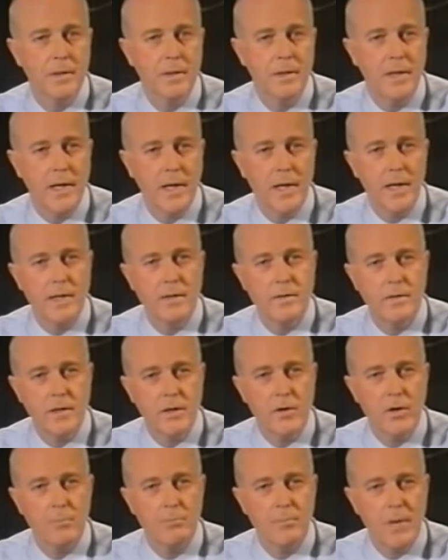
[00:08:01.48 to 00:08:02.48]
And
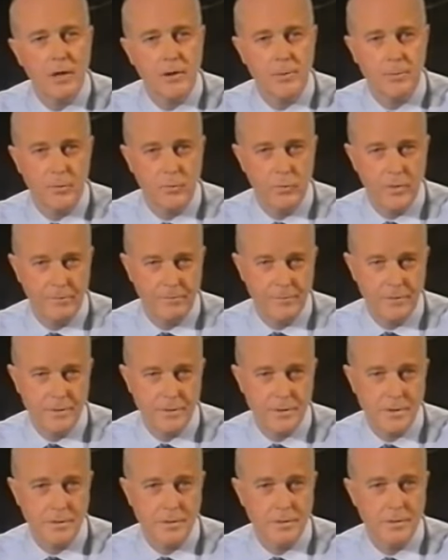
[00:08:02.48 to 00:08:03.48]
there are multiple
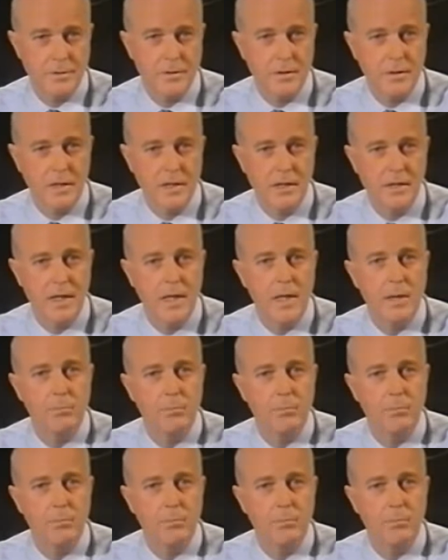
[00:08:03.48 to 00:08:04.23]
references to the then